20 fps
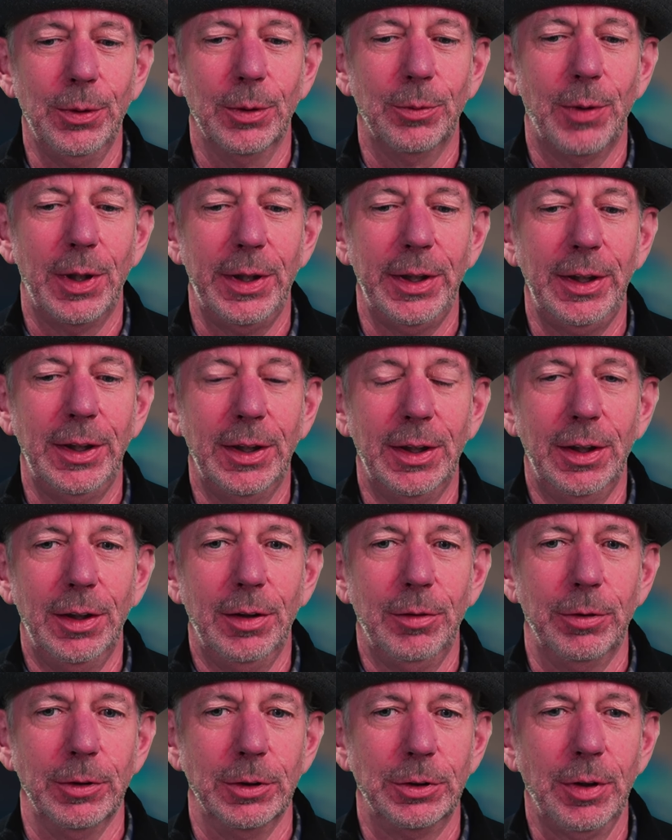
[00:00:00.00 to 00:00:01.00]
all the way
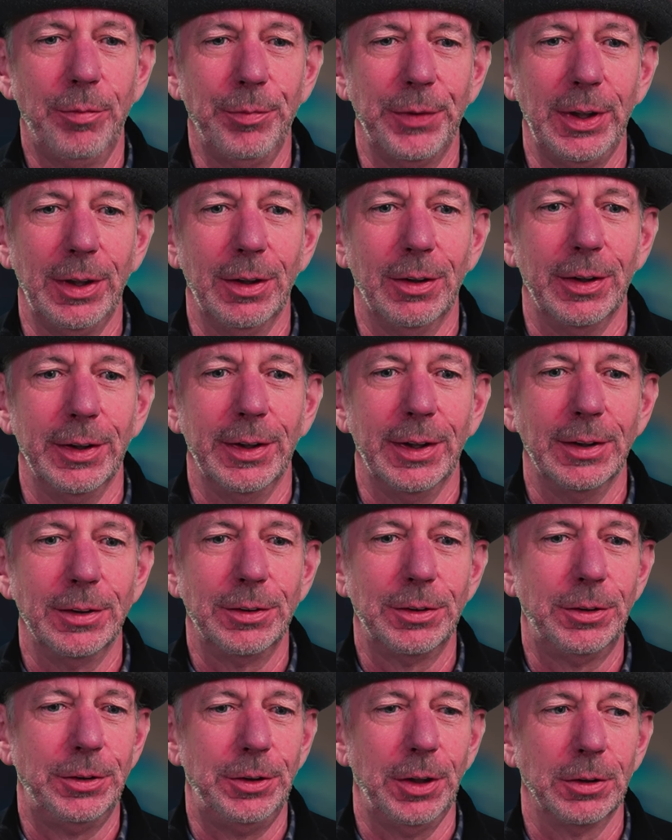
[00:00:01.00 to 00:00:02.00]
for something like
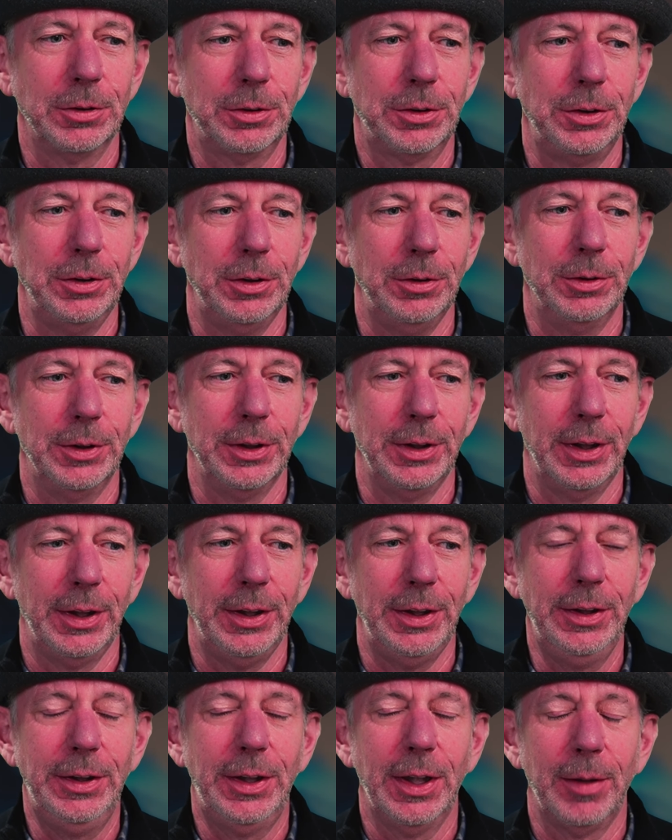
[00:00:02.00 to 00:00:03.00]
this just using
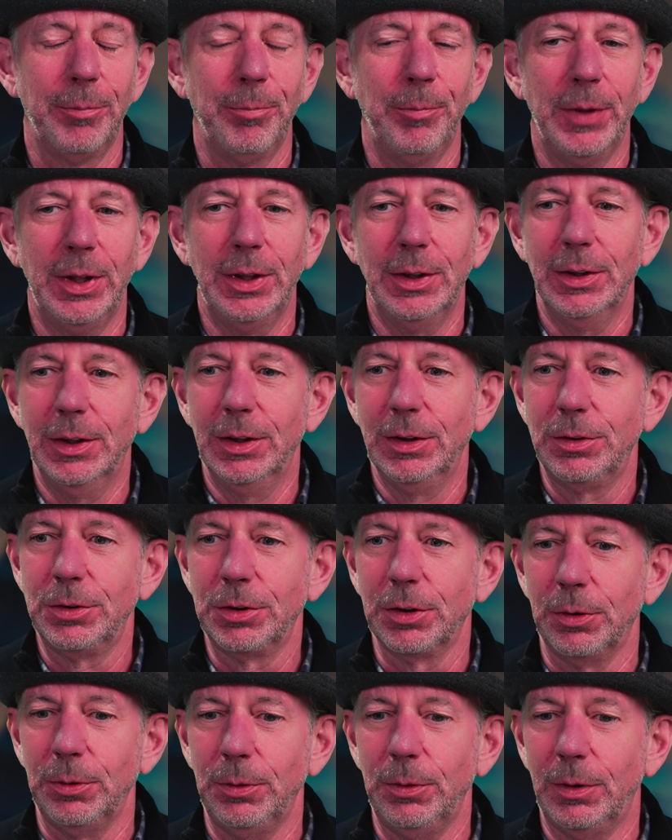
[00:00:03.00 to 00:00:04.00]
Ecamm.
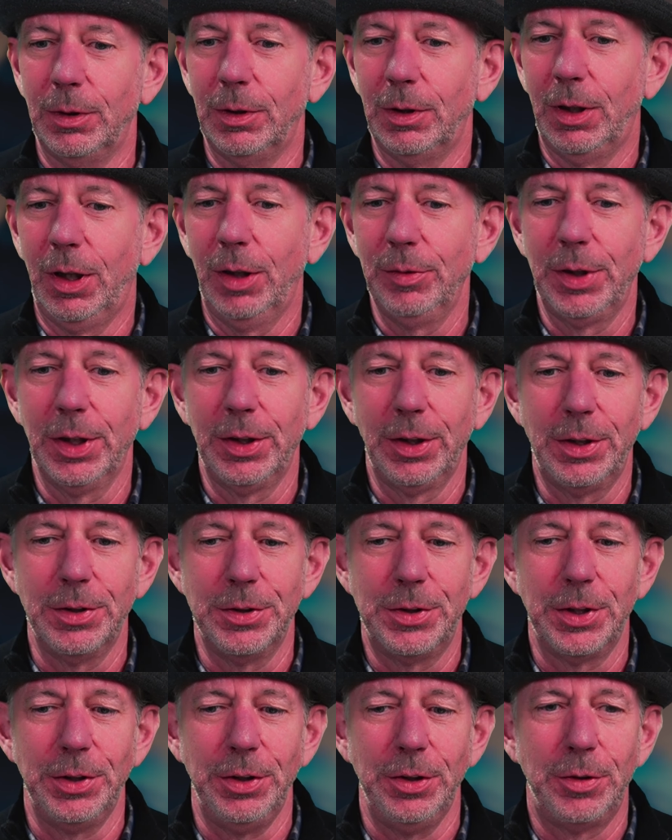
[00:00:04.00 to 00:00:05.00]
So I'm going to
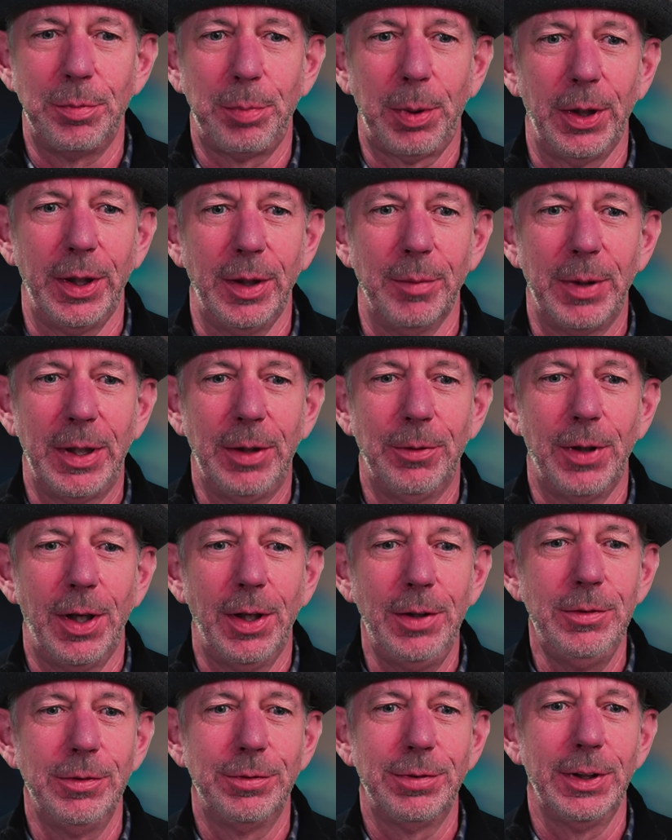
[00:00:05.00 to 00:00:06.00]
continue to play
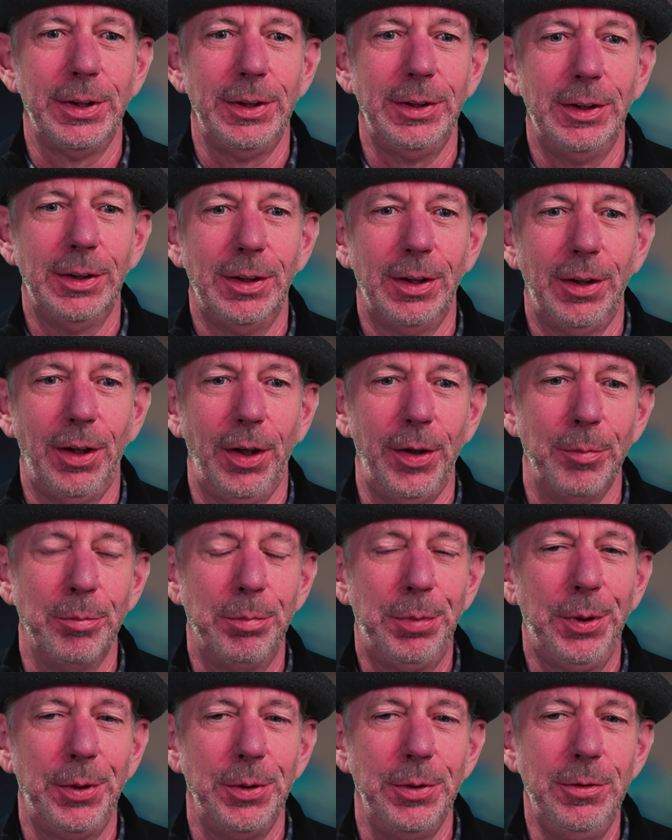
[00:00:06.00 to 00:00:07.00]
about, hopefully
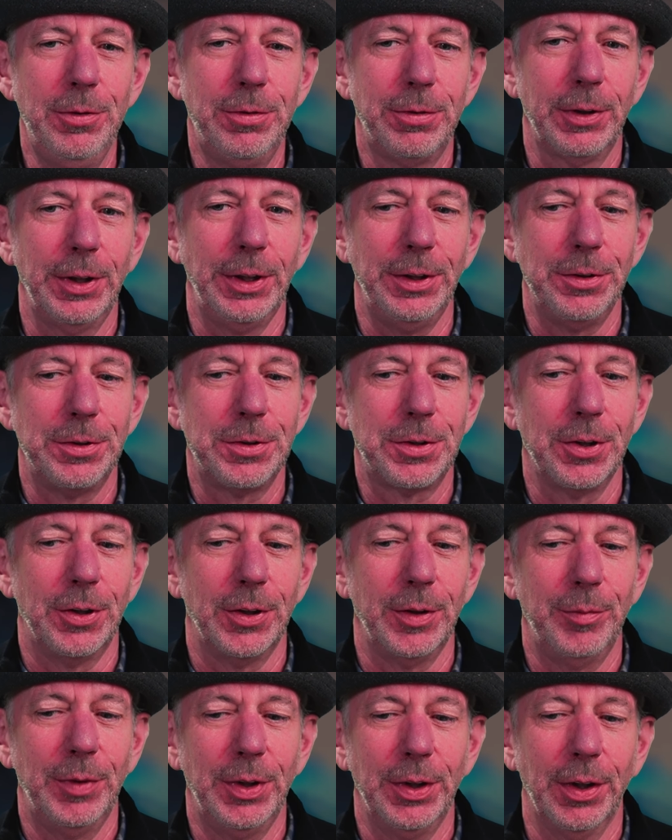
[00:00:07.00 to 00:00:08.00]
improve each
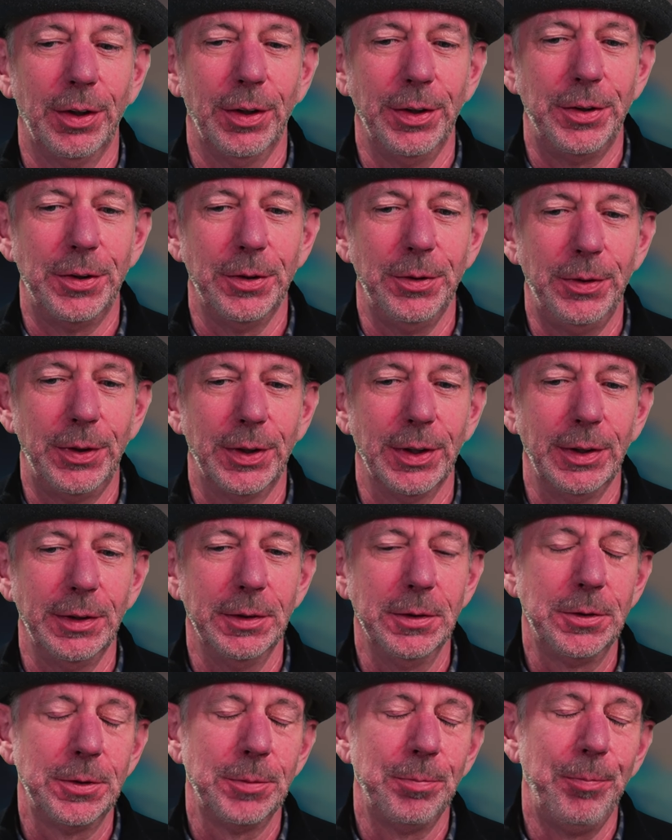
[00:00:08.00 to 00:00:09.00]
time that I do
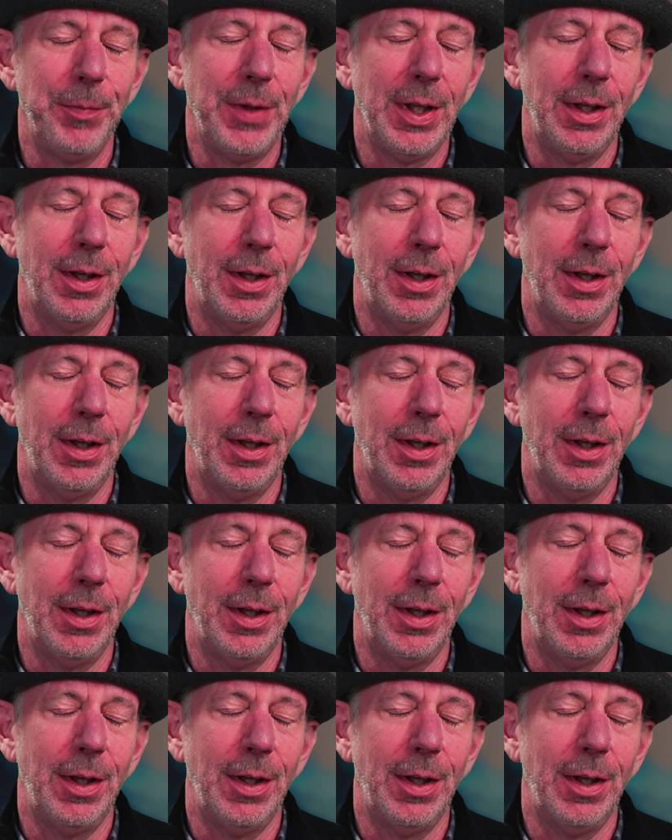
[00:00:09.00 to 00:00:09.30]
things.